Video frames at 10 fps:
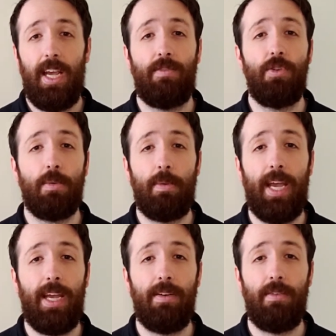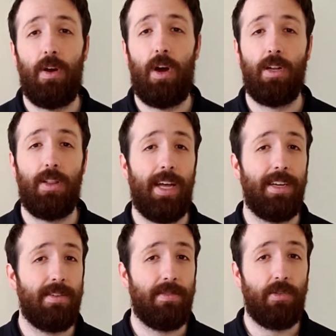If you are paying on a lot of
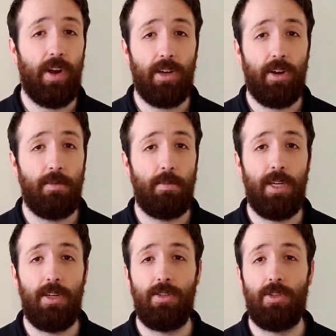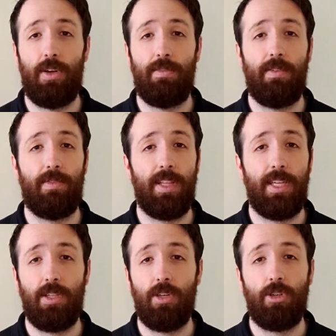different credit card bills, or you have different
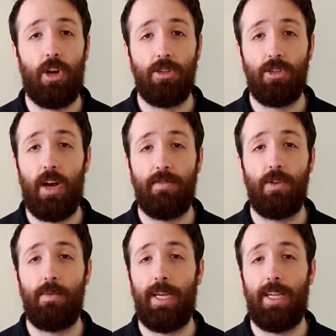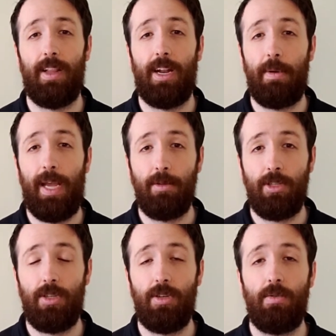things that are charged off that you're making a lot of
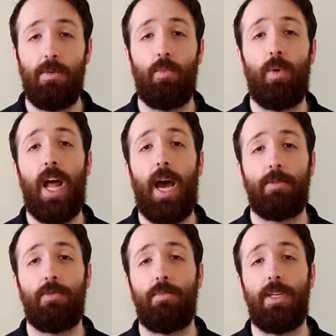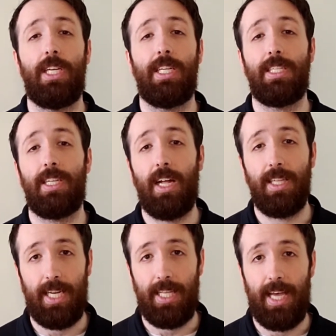payments to, one option would be to
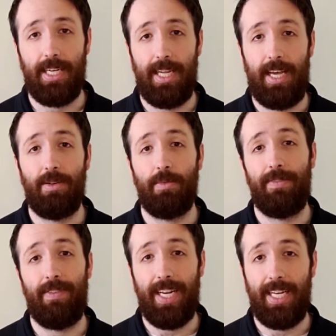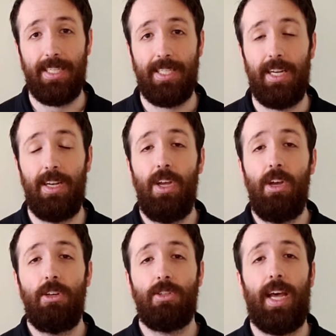consolidate that debt and refinance it
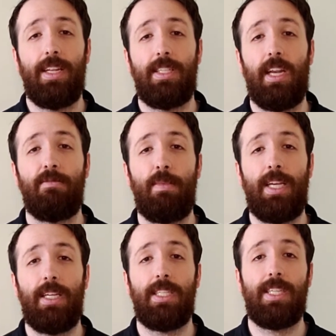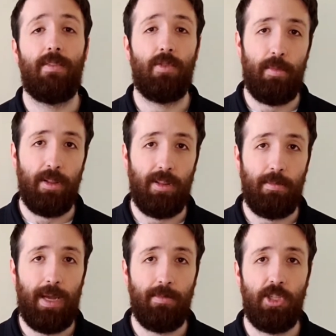so that instead of making several monthly
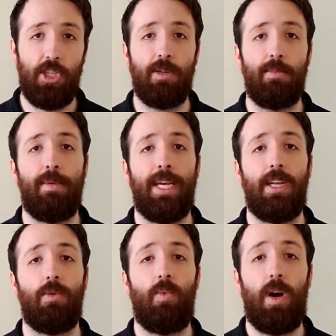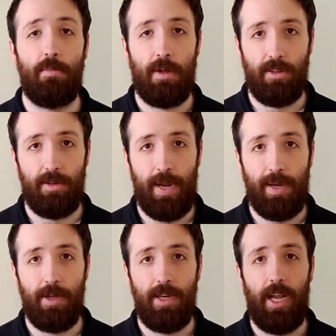payments, you can be making one monthly payment.